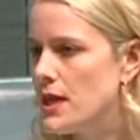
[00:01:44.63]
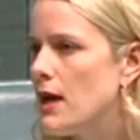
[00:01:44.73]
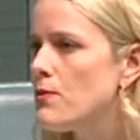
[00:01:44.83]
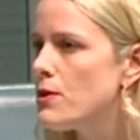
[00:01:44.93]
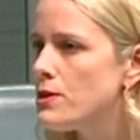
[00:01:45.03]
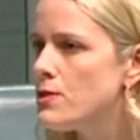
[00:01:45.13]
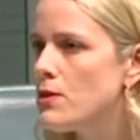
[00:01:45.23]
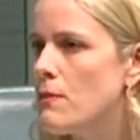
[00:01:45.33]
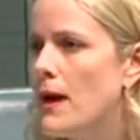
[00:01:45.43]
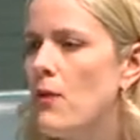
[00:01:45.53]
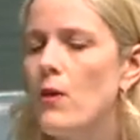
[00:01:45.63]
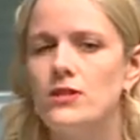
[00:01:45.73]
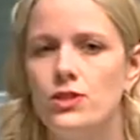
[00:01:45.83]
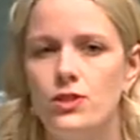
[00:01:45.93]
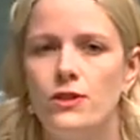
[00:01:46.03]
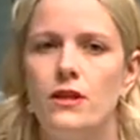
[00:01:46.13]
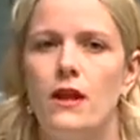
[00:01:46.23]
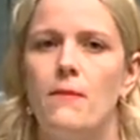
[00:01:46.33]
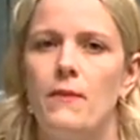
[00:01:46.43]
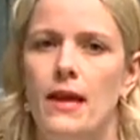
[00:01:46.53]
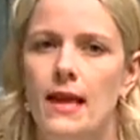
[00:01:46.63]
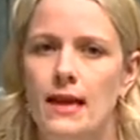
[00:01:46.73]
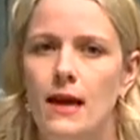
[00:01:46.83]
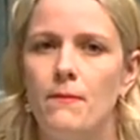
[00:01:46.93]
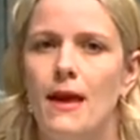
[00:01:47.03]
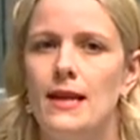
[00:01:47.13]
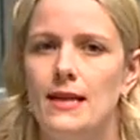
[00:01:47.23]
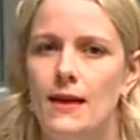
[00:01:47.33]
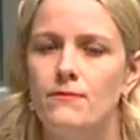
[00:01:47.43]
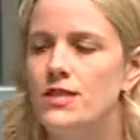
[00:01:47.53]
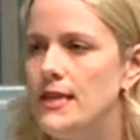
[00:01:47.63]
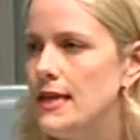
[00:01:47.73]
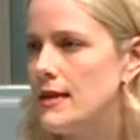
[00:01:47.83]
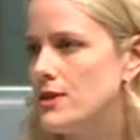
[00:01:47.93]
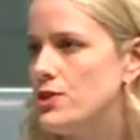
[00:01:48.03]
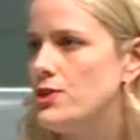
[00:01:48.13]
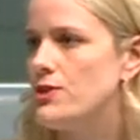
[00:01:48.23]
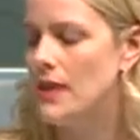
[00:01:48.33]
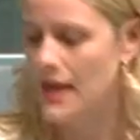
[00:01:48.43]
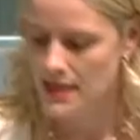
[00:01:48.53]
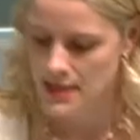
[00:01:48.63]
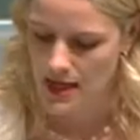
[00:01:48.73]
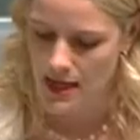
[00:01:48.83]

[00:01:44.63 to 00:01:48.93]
And I want to talk about one student that I met, a young man named Nick, a student at